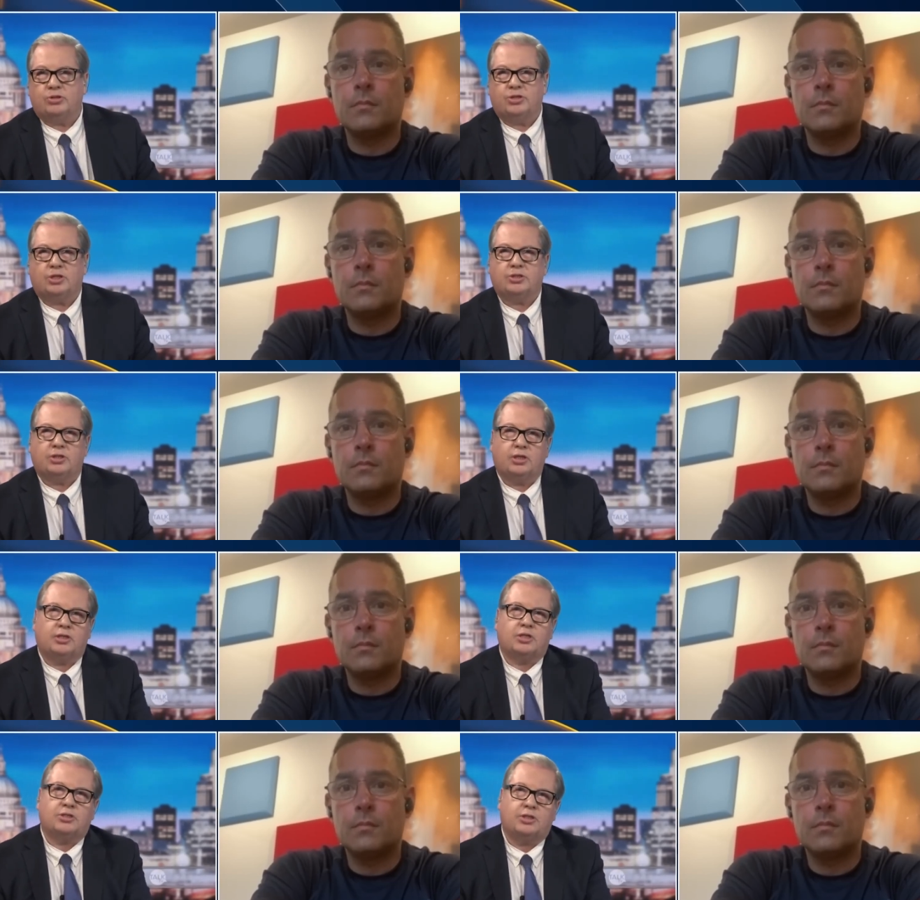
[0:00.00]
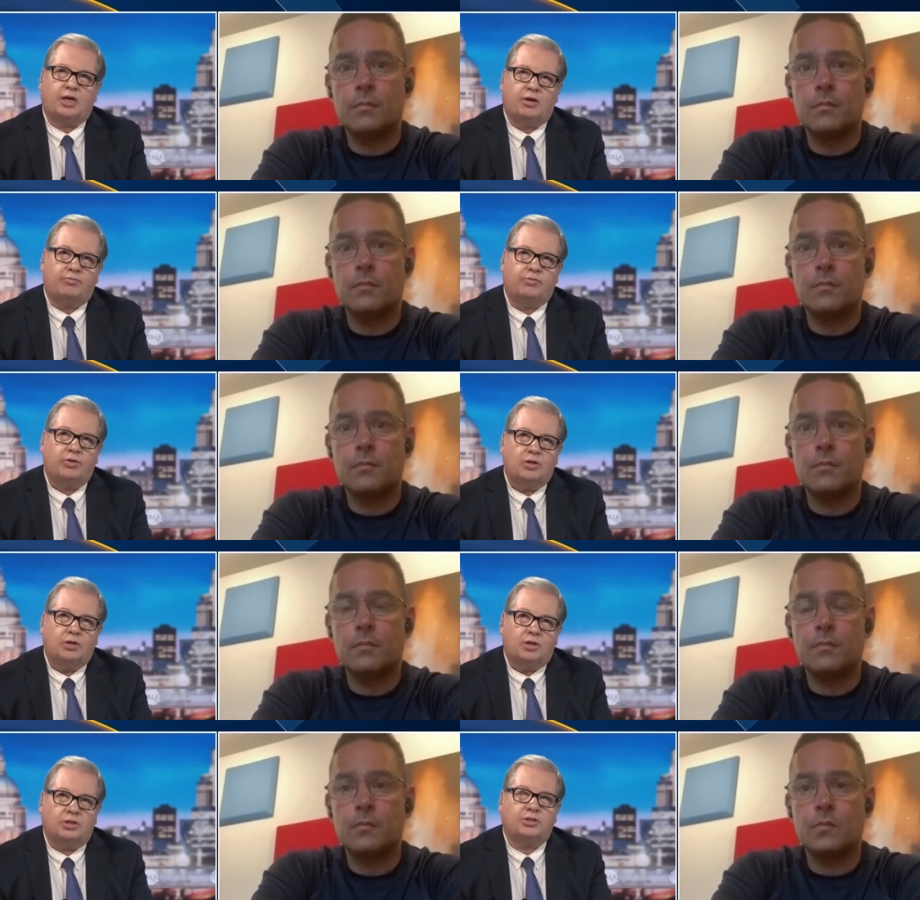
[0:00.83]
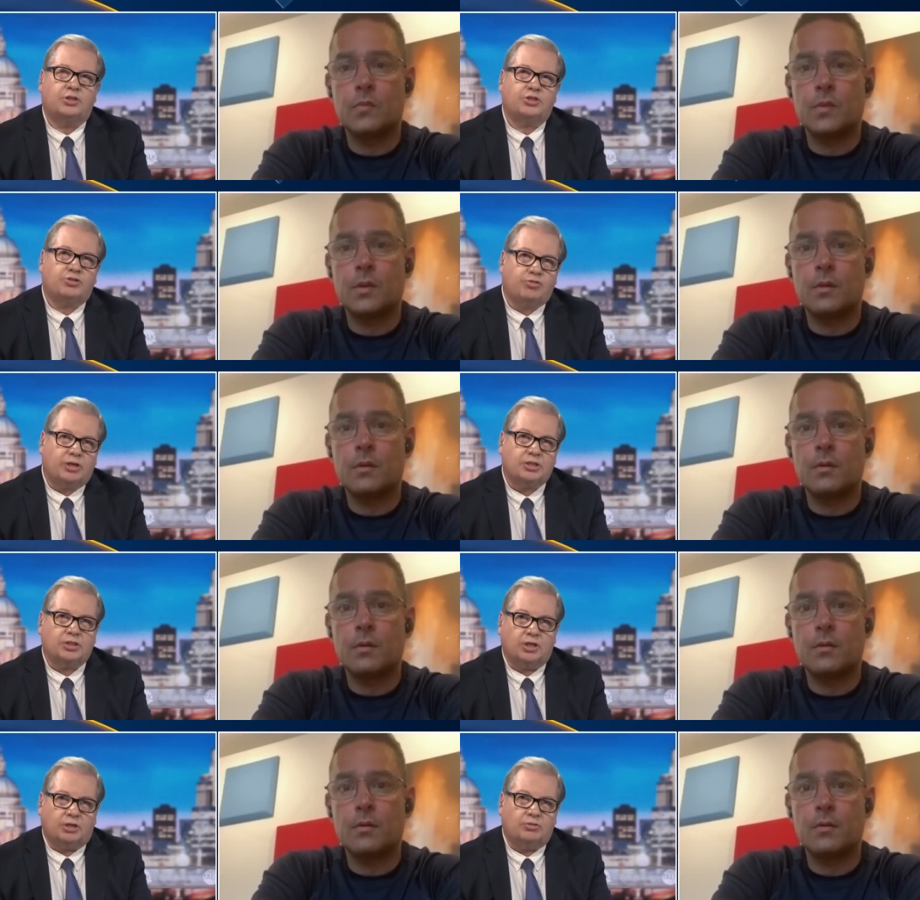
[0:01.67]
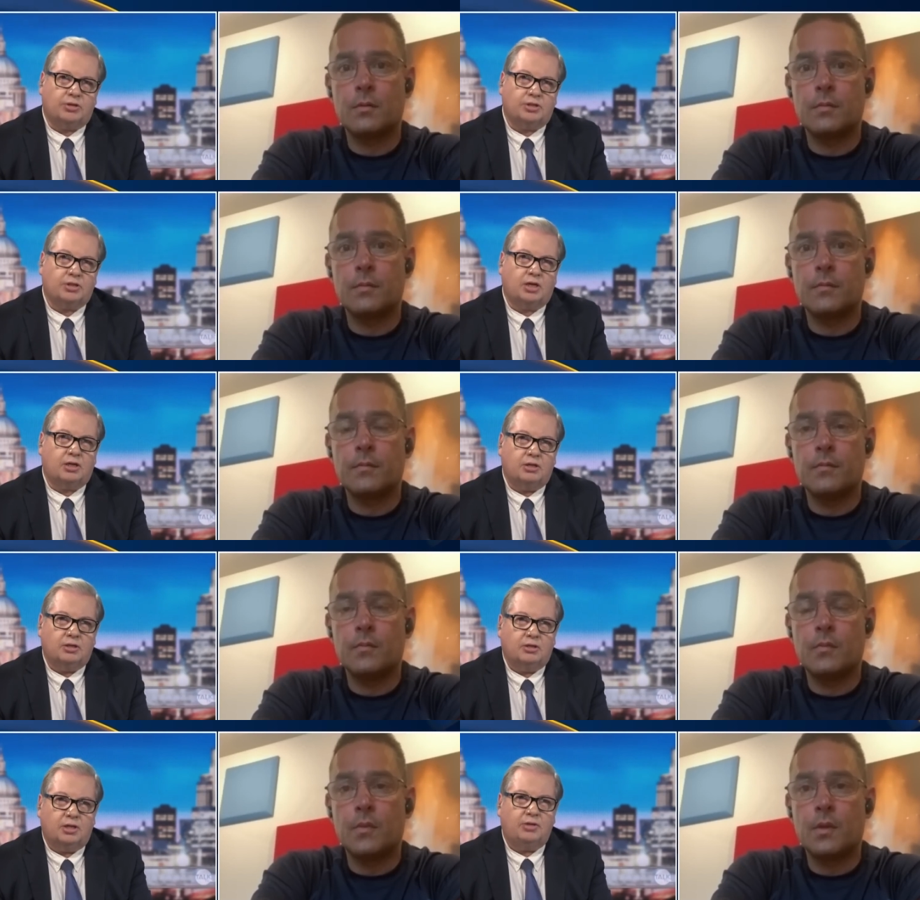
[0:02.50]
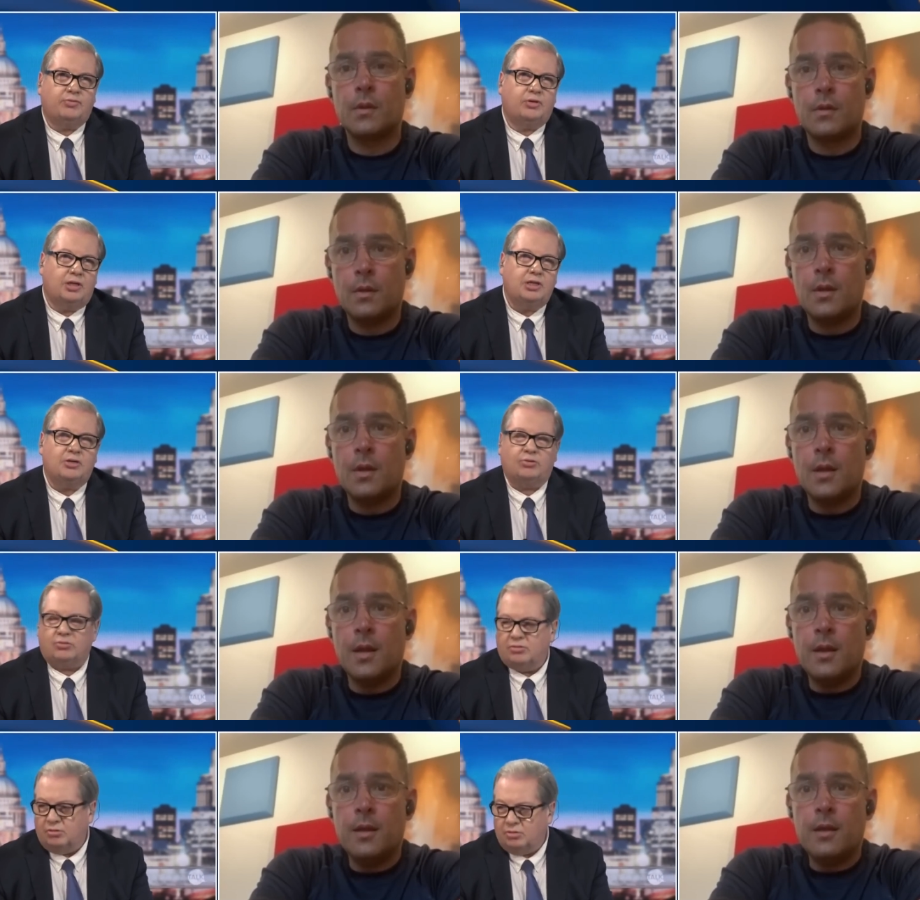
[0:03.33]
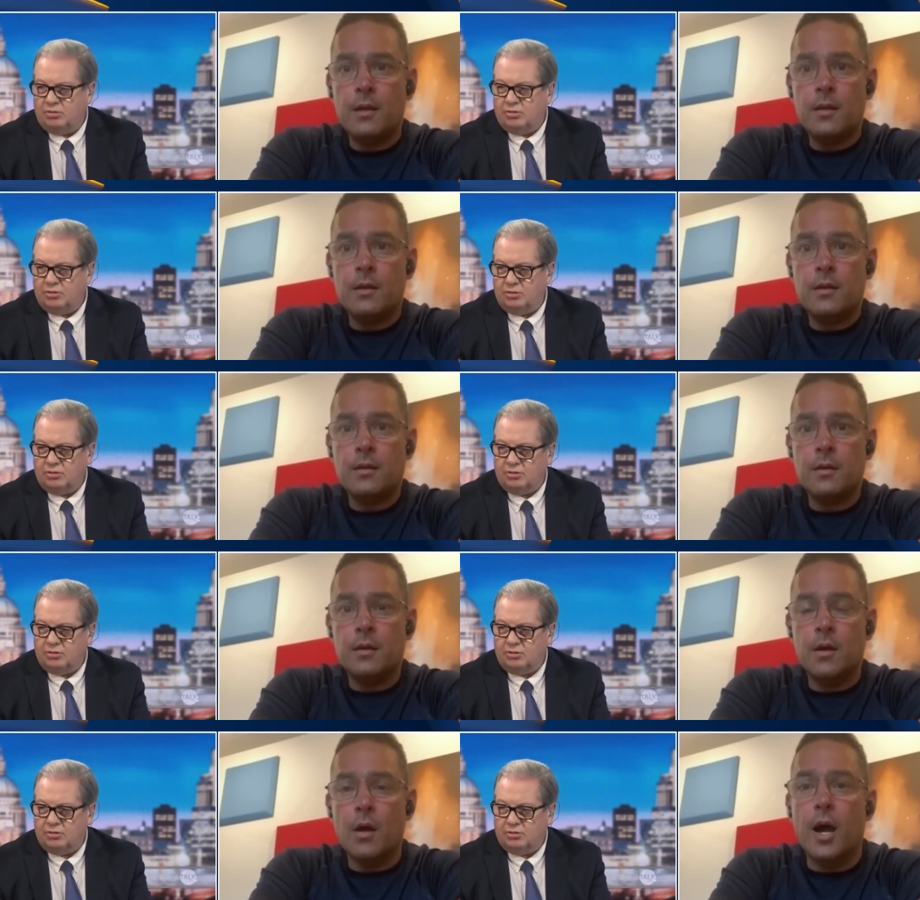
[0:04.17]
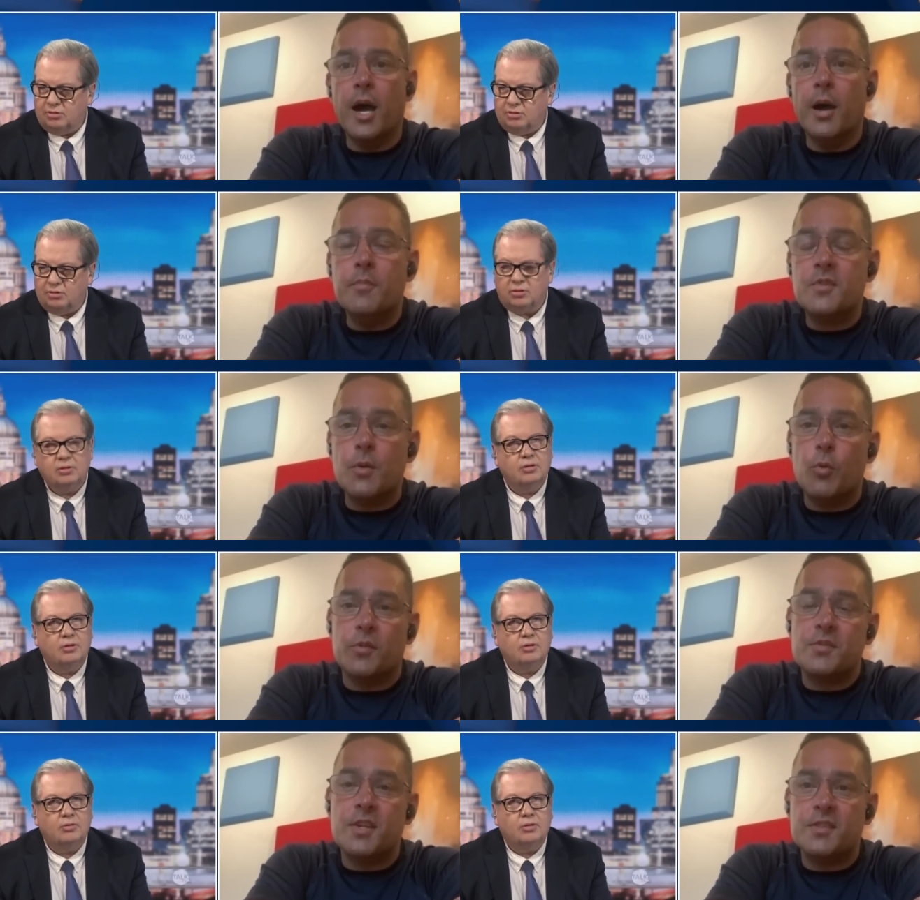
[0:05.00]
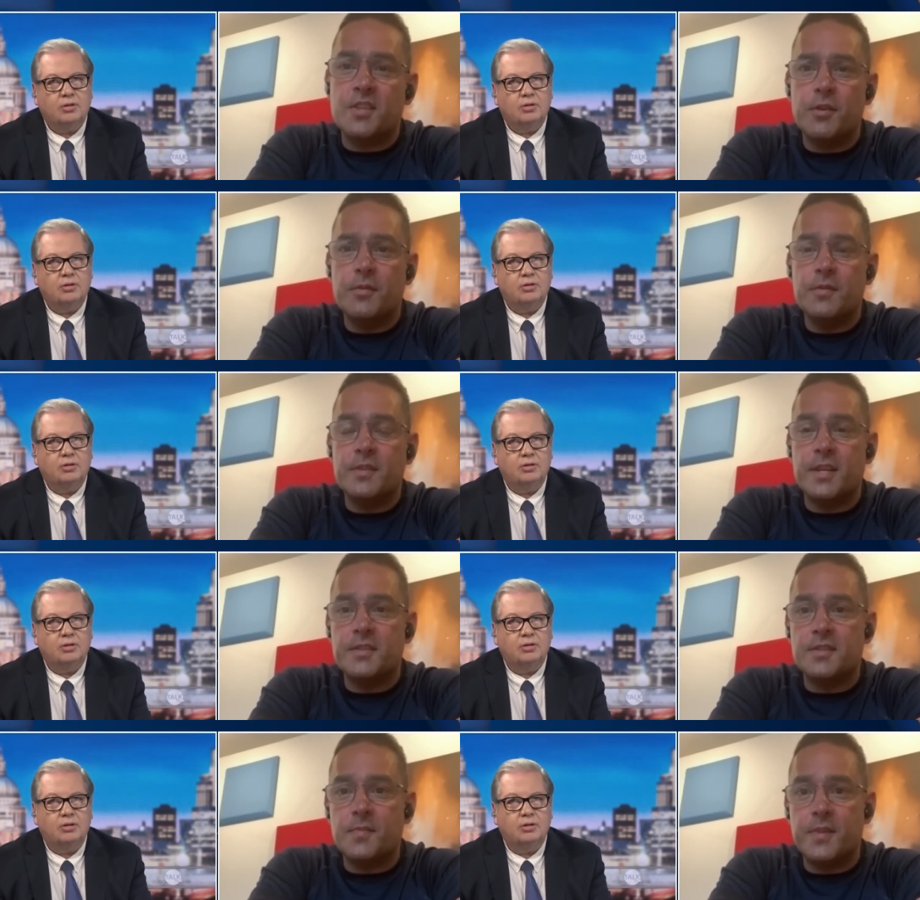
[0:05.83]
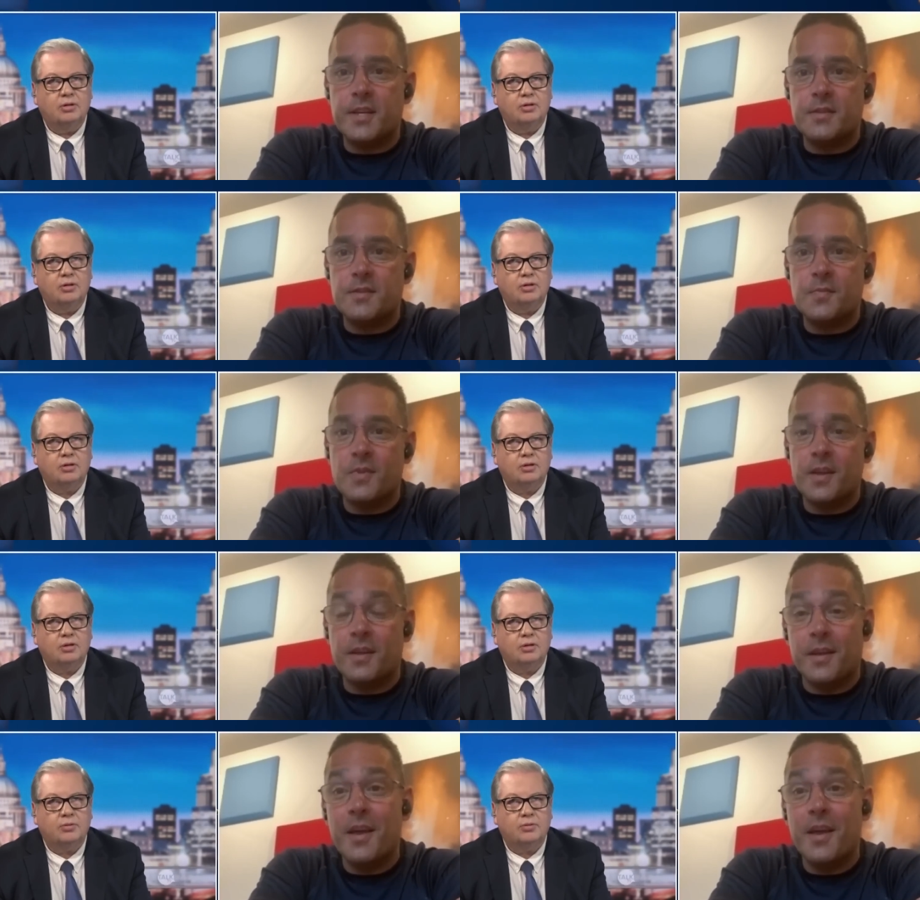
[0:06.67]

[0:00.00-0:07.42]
Speaker 1: suggesting it doesn't have a distress signal. Is that even legal? Uh,
Speaker 2: well, so there's there's